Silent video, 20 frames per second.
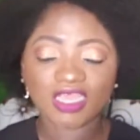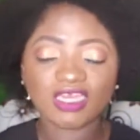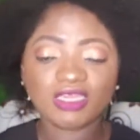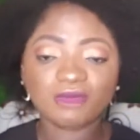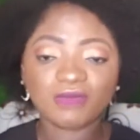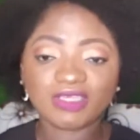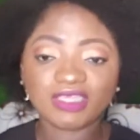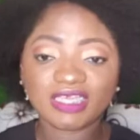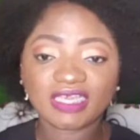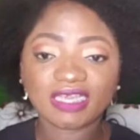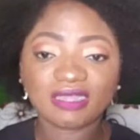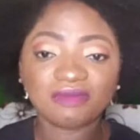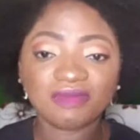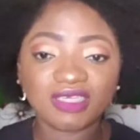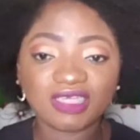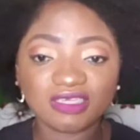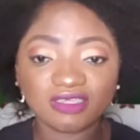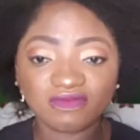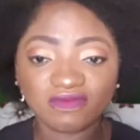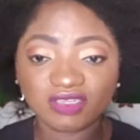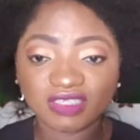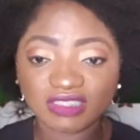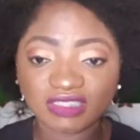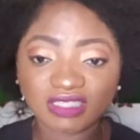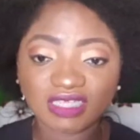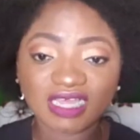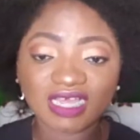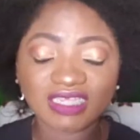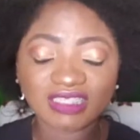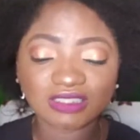Anybody can be an
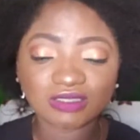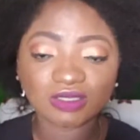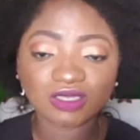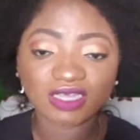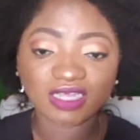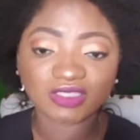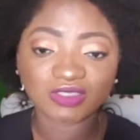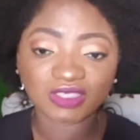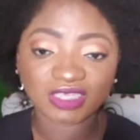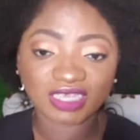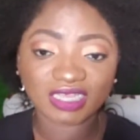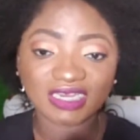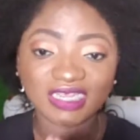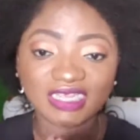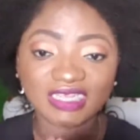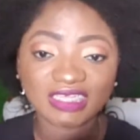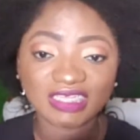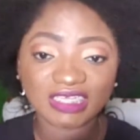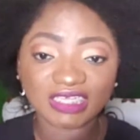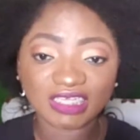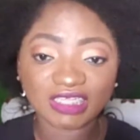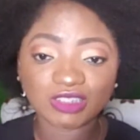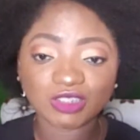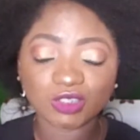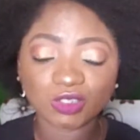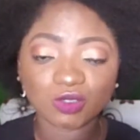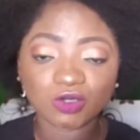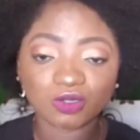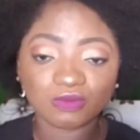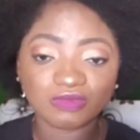influencer as long as you can
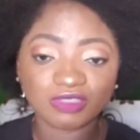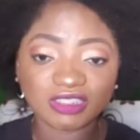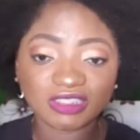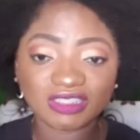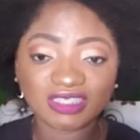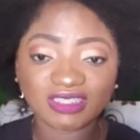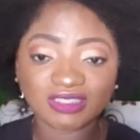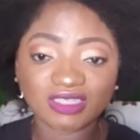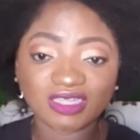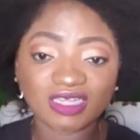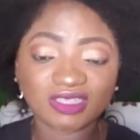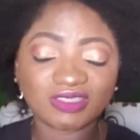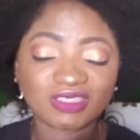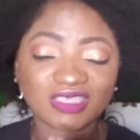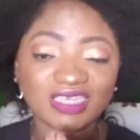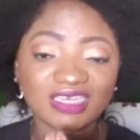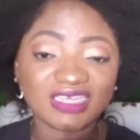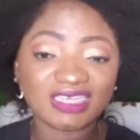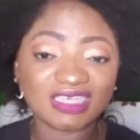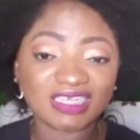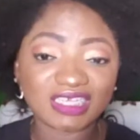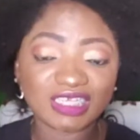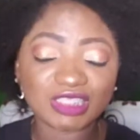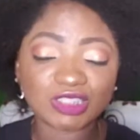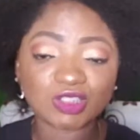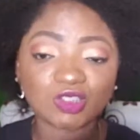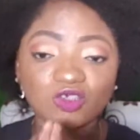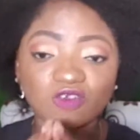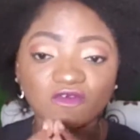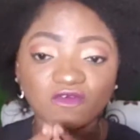engage your community, as long as you can
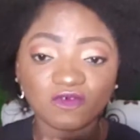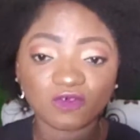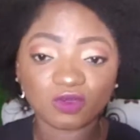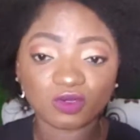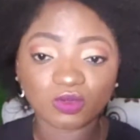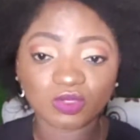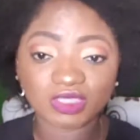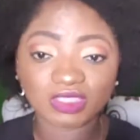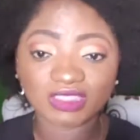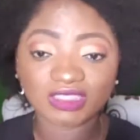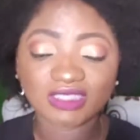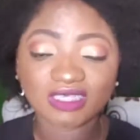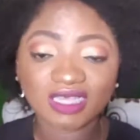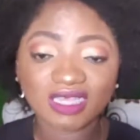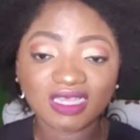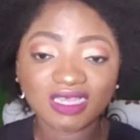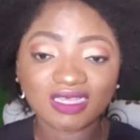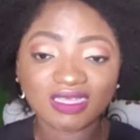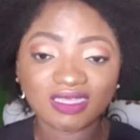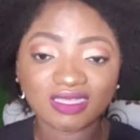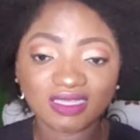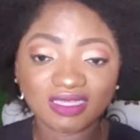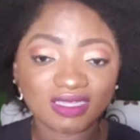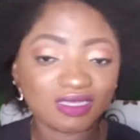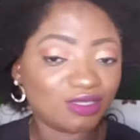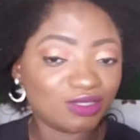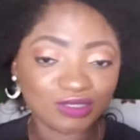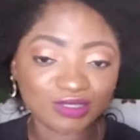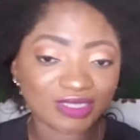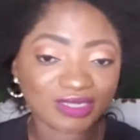engage your followers.
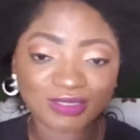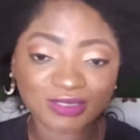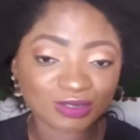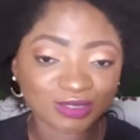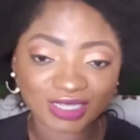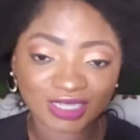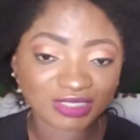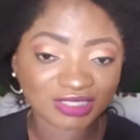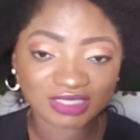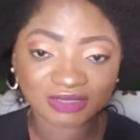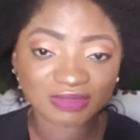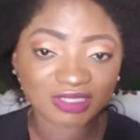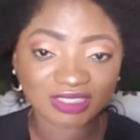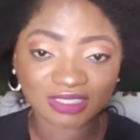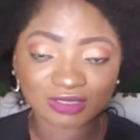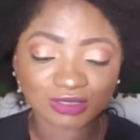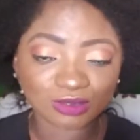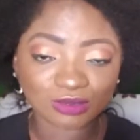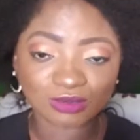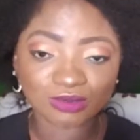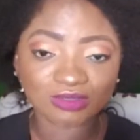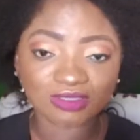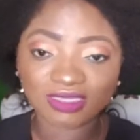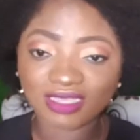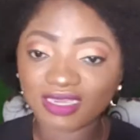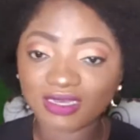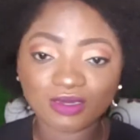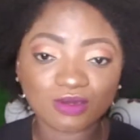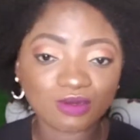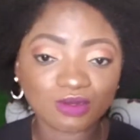There is no age limit at all,
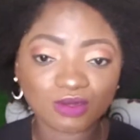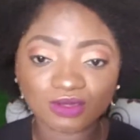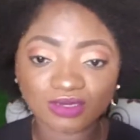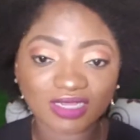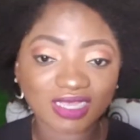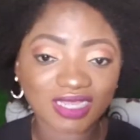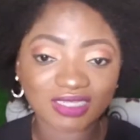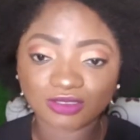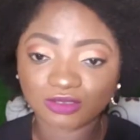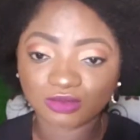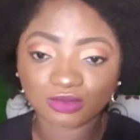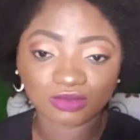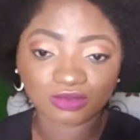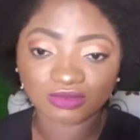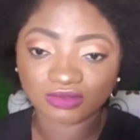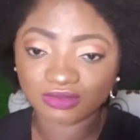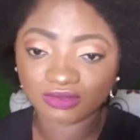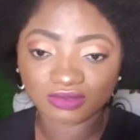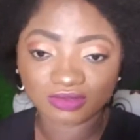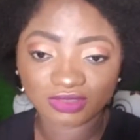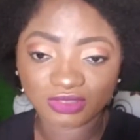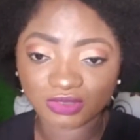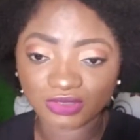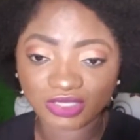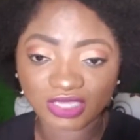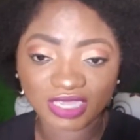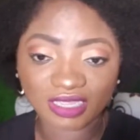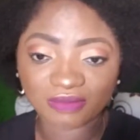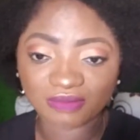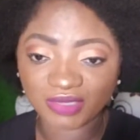none at all. So
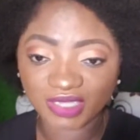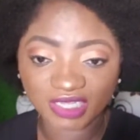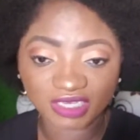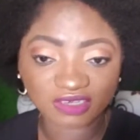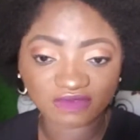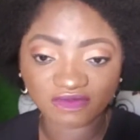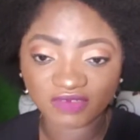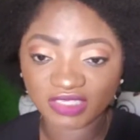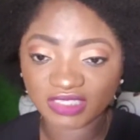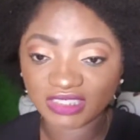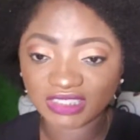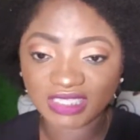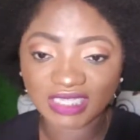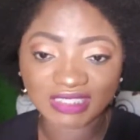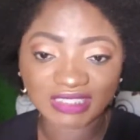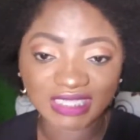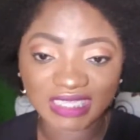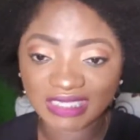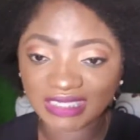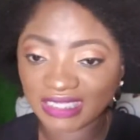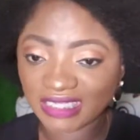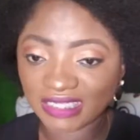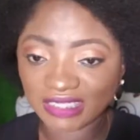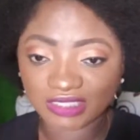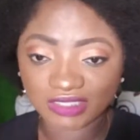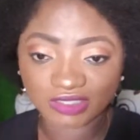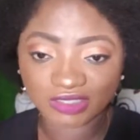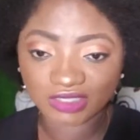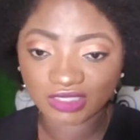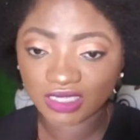you can be an influencer at any
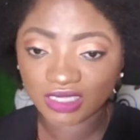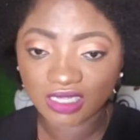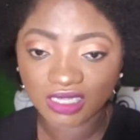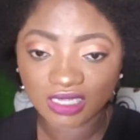age.